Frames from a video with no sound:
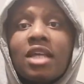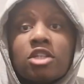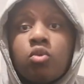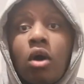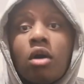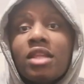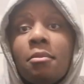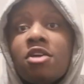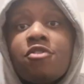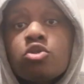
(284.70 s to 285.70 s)
guess what?
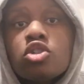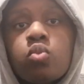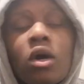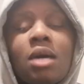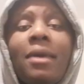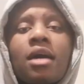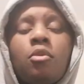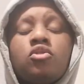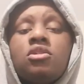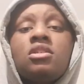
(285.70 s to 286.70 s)
Their midfield just won it back
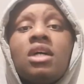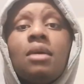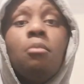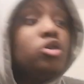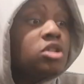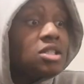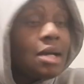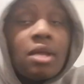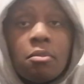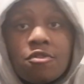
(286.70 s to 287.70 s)
most of the time. Most of the
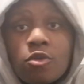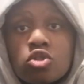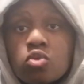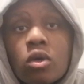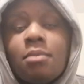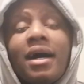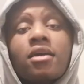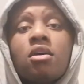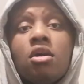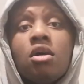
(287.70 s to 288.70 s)
time, their midfield just won it
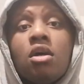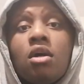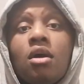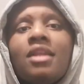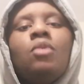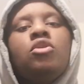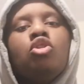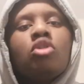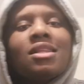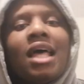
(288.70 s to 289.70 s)
back. Then when
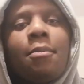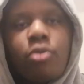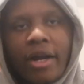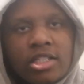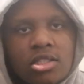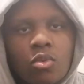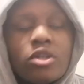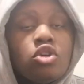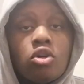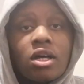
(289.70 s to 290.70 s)
you look at their press,
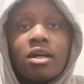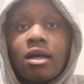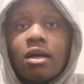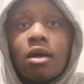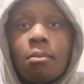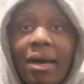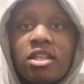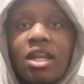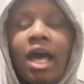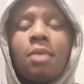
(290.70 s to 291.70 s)
when you look at
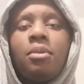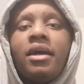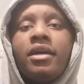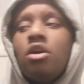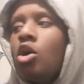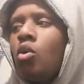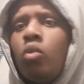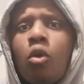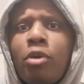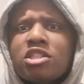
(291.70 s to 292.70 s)
Man United playing,
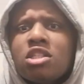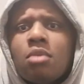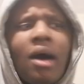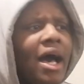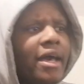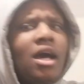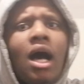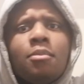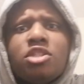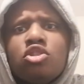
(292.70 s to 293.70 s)
we were pressing them high.
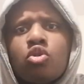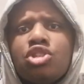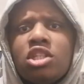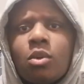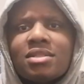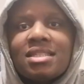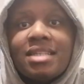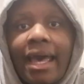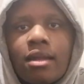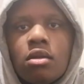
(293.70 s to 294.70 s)
I'm seeing Jorginho as a
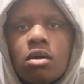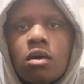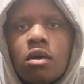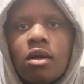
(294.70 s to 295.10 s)
10.